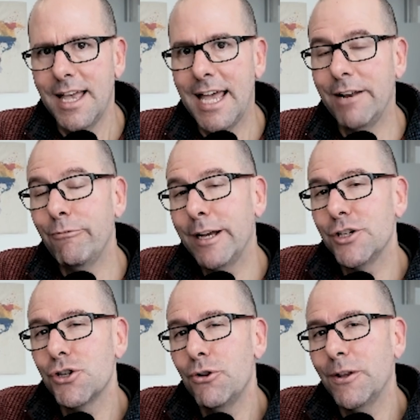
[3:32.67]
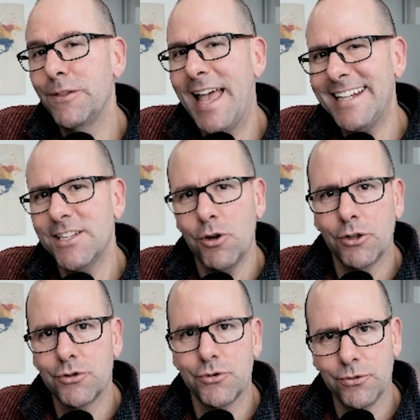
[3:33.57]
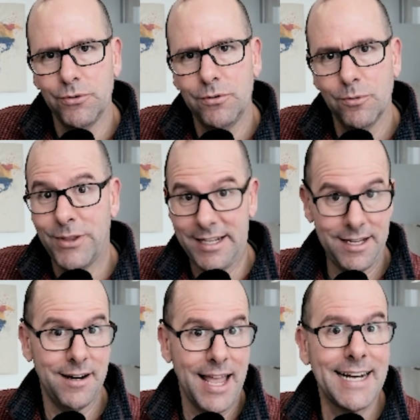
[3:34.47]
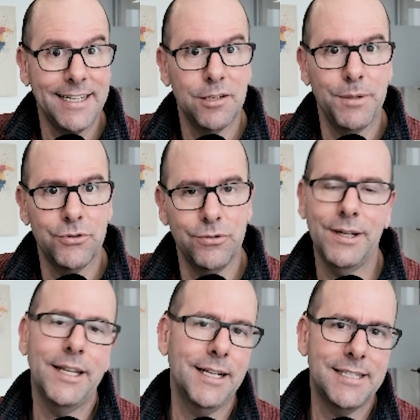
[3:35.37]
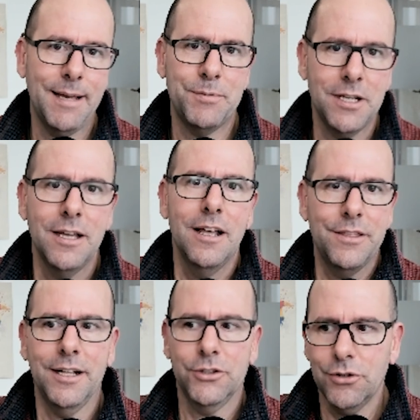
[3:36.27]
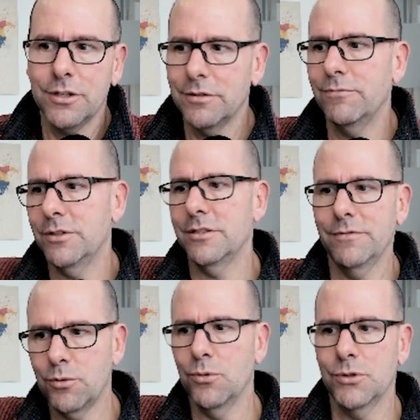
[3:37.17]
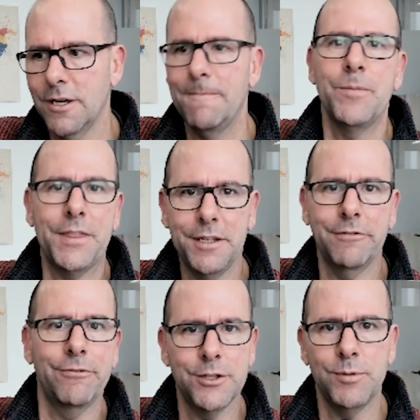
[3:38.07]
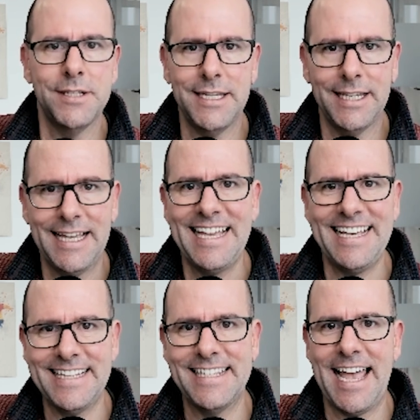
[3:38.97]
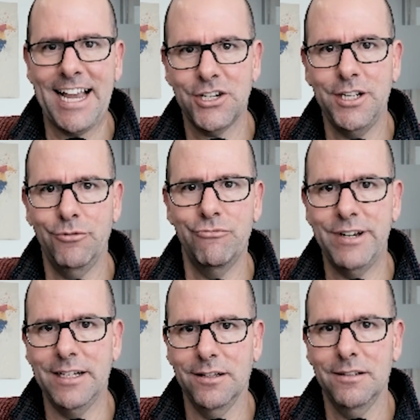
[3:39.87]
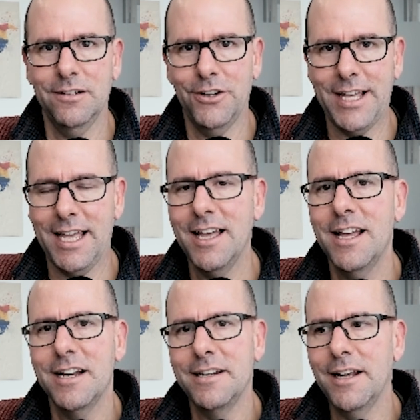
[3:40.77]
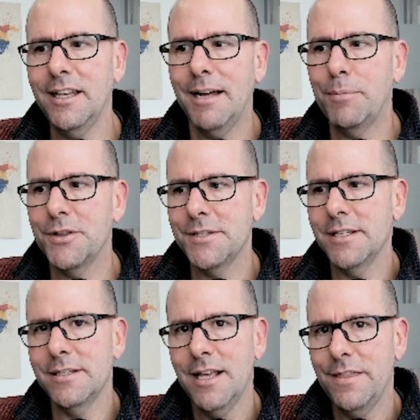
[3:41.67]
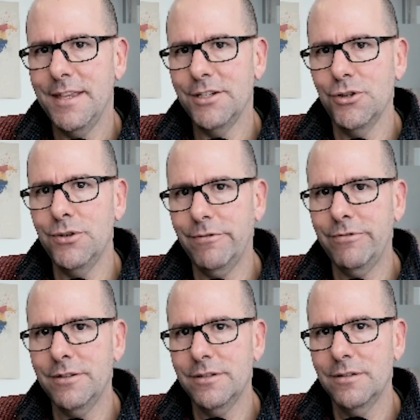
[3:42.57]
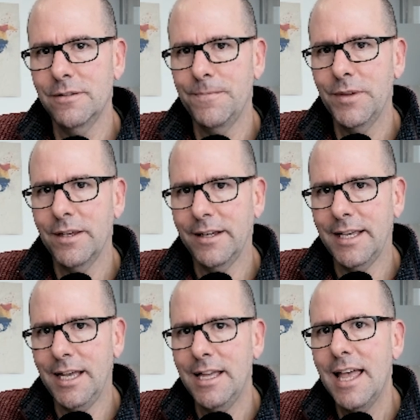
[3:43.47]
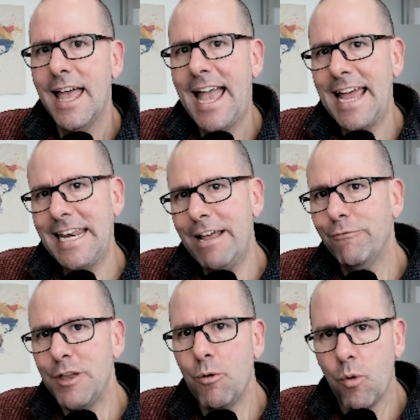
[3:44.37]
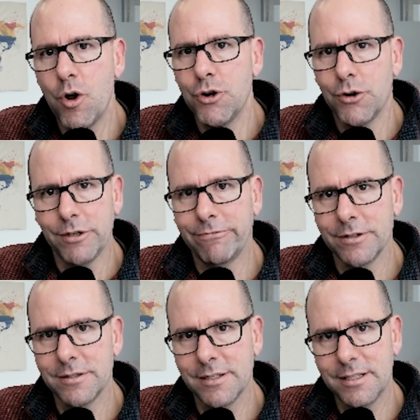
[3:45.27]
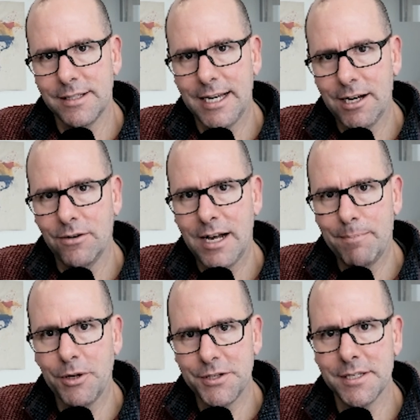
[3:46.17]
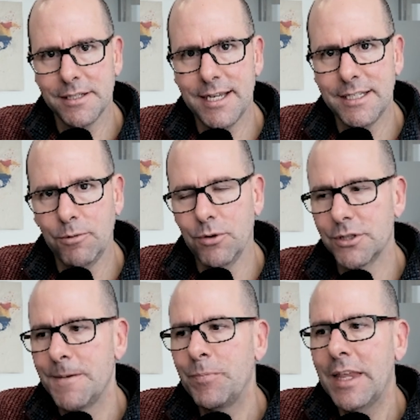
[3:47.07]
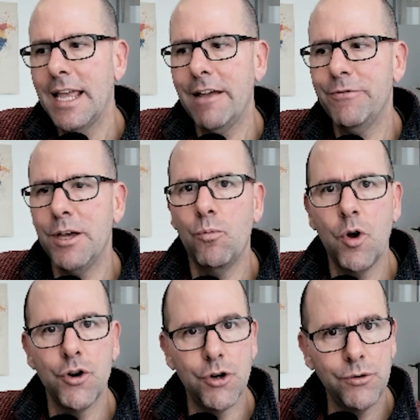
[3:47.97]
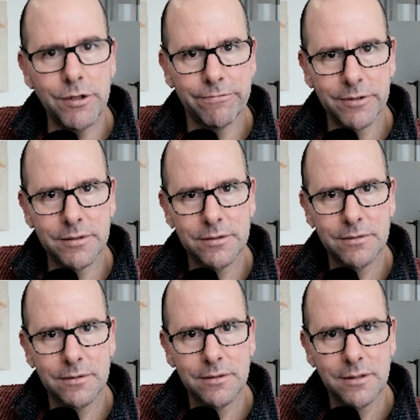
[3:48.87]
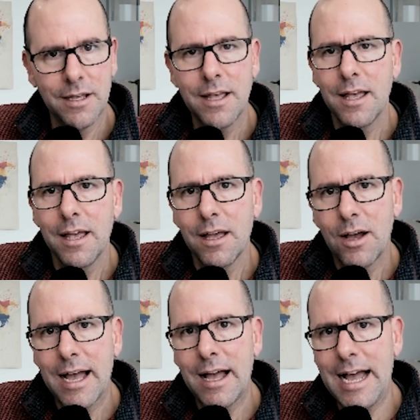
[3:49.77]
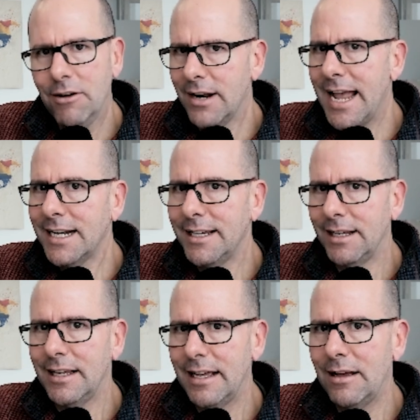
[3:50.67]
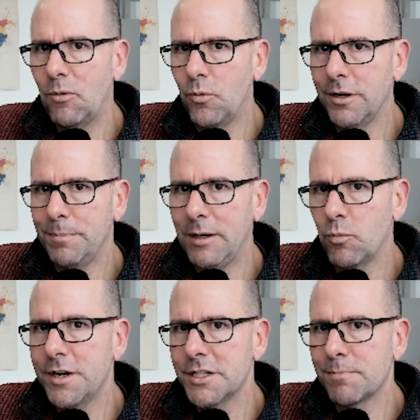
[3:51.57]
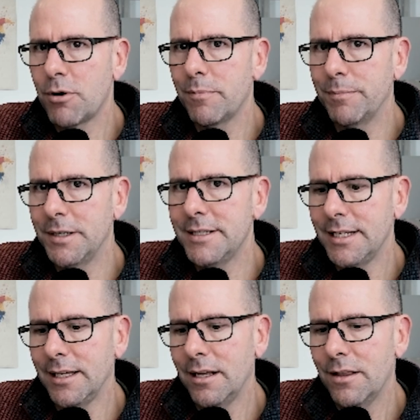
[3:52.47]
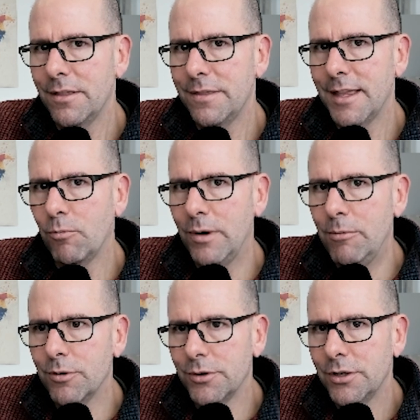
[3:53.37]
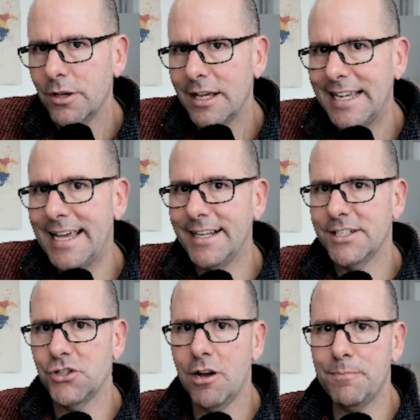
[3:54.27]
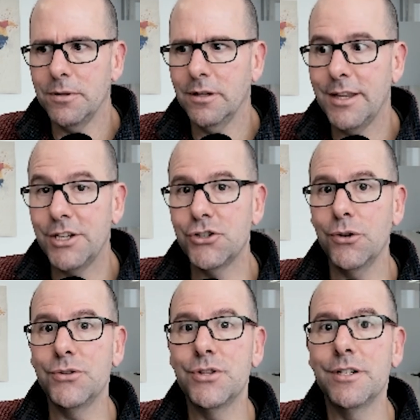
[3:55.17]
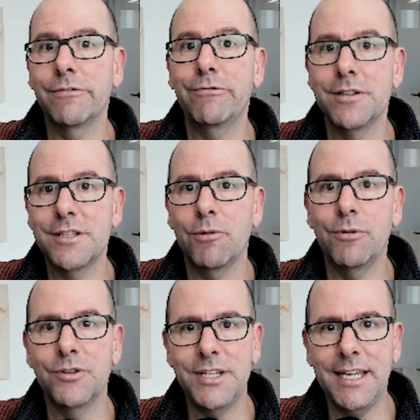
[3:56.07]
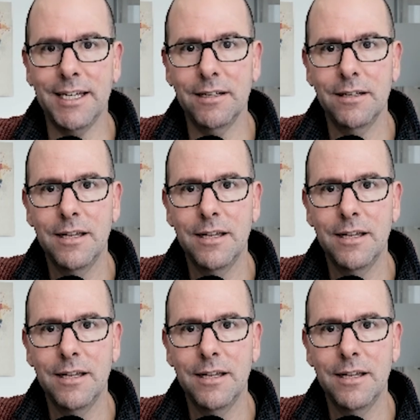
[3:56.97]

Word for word: And if we can show that that's not true, or that's unlikely to be true, we can accept the alternative, which is, of course, that the difference we're seeing is actually real. Okay, null hypothesis, there's no difference Okay. And if there were no difference, this is how hypothesis testing works. If there were no difference, how likely would it be? What is the probability that we would get a sample that shows the difference that we're seeing?